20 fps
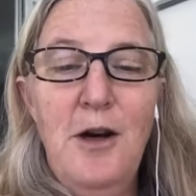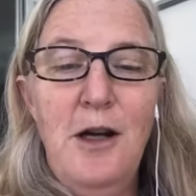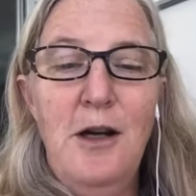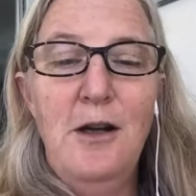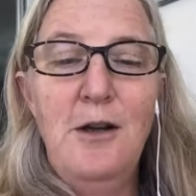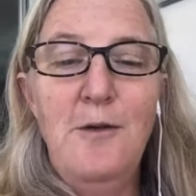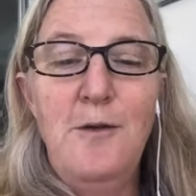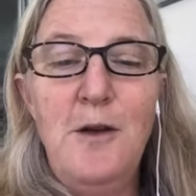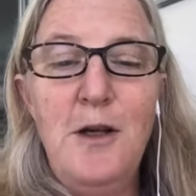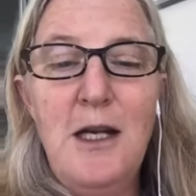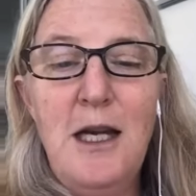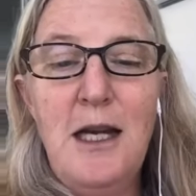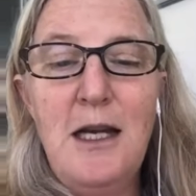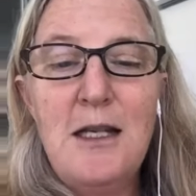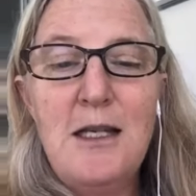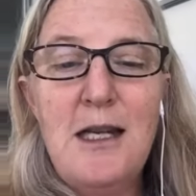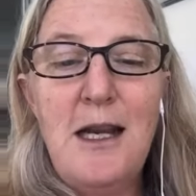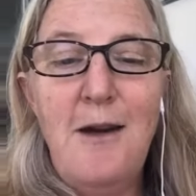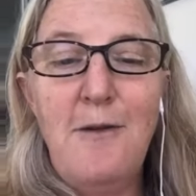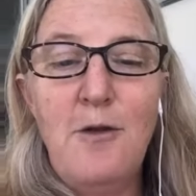I don't know if you
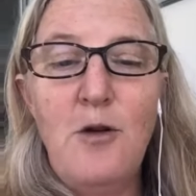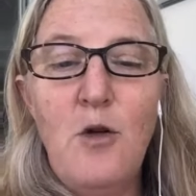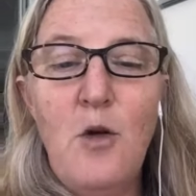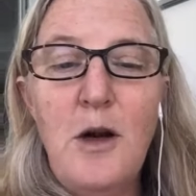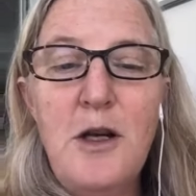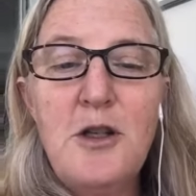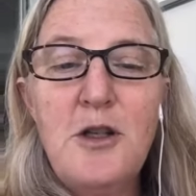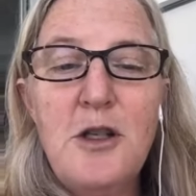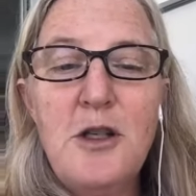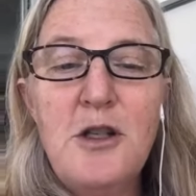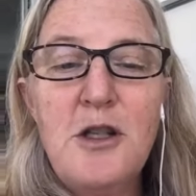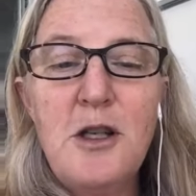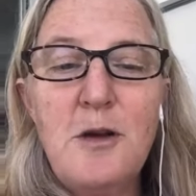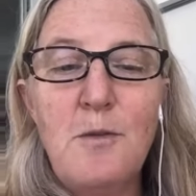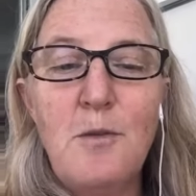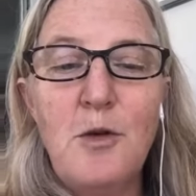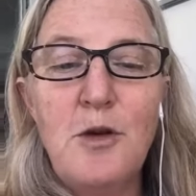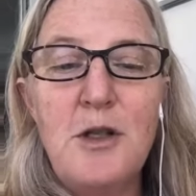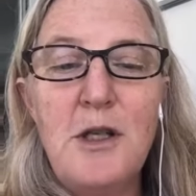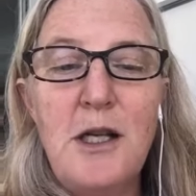guys have questions in
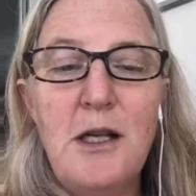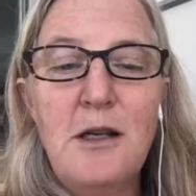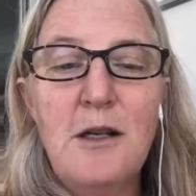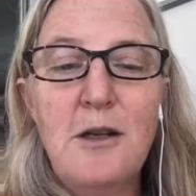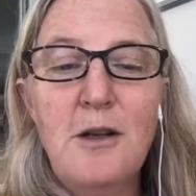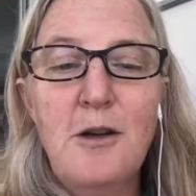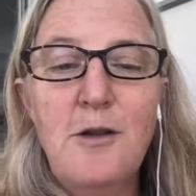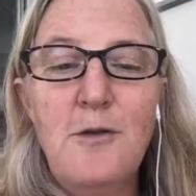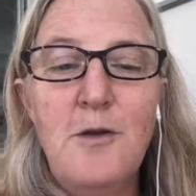particular.